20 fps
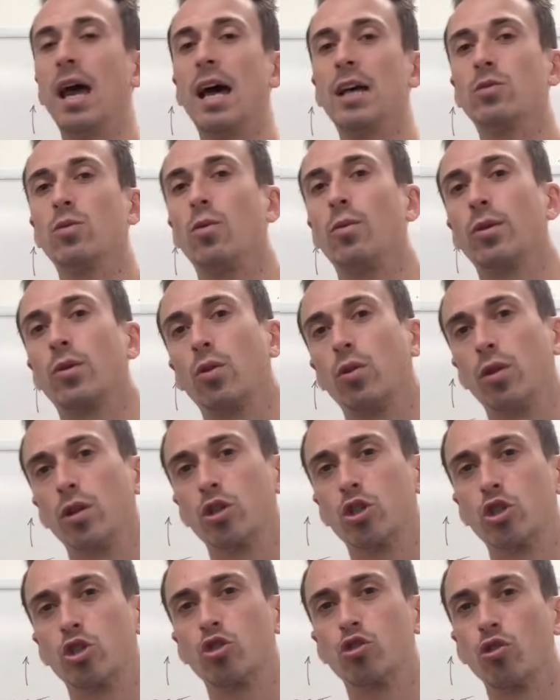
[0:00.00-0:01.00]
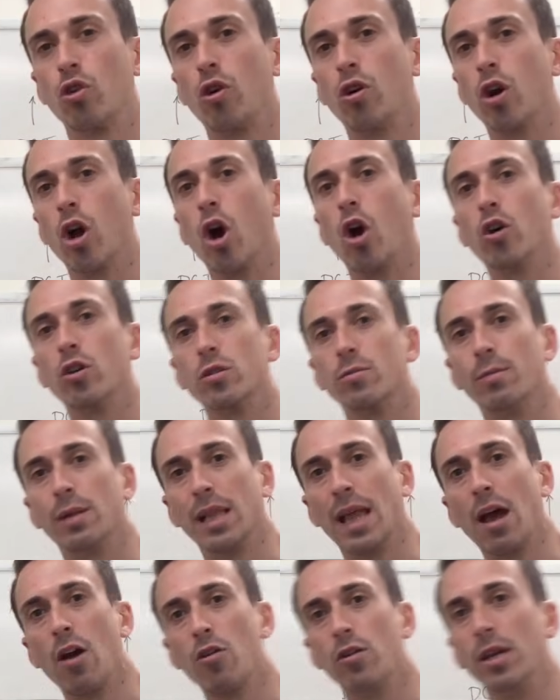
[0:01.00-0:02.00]
has what we call a strong
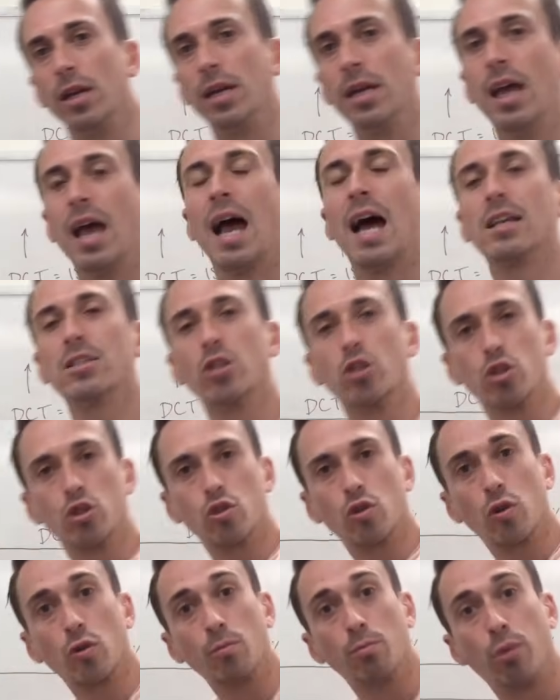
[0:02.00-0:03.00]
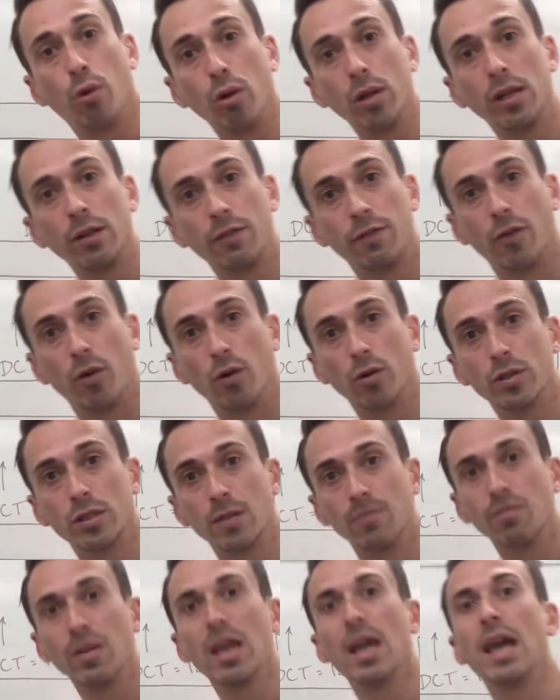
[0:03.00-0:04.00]
osmolarity, has a strong pulling force,
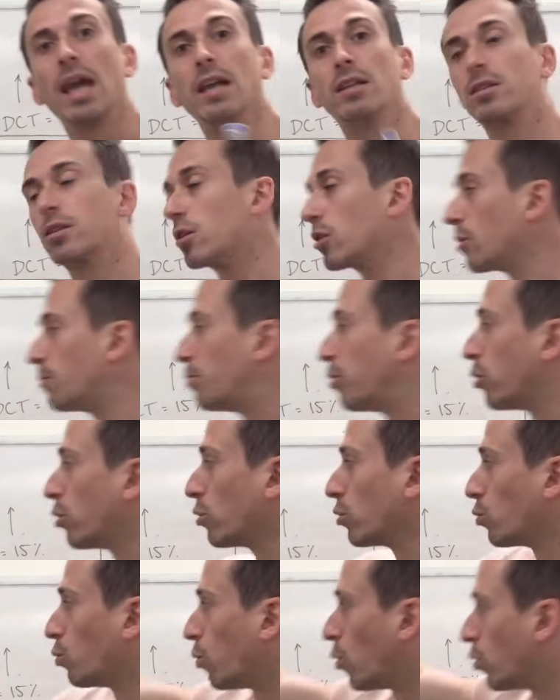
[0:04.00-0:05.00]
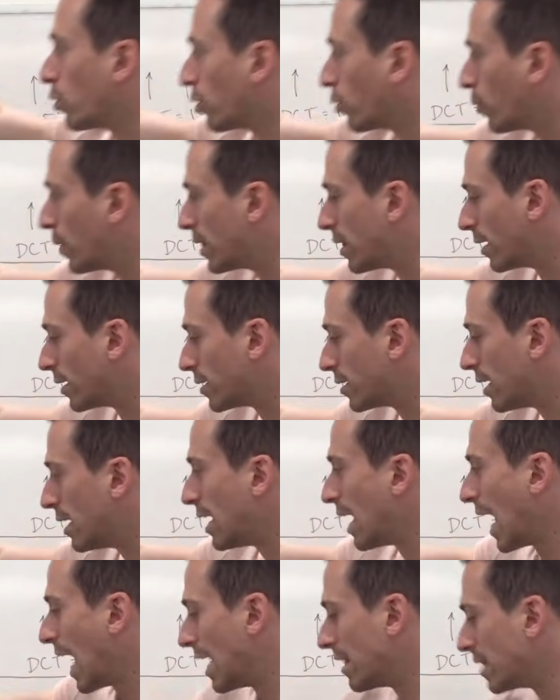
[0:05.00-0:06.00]
it's going to pull water with it.
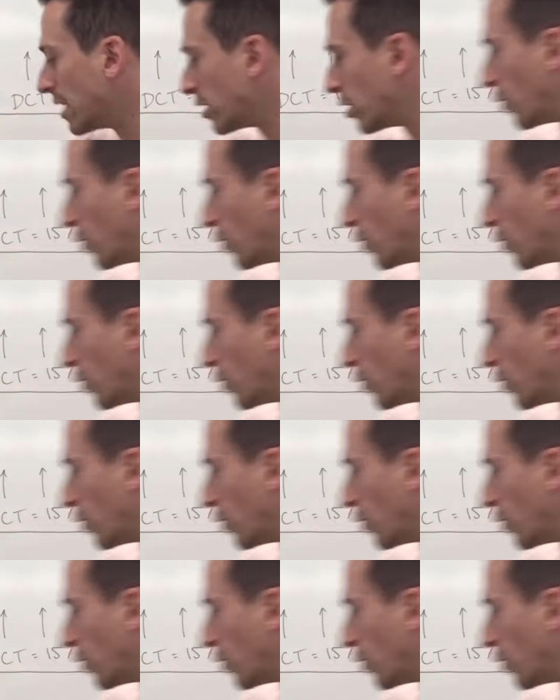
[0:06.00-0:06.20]
And then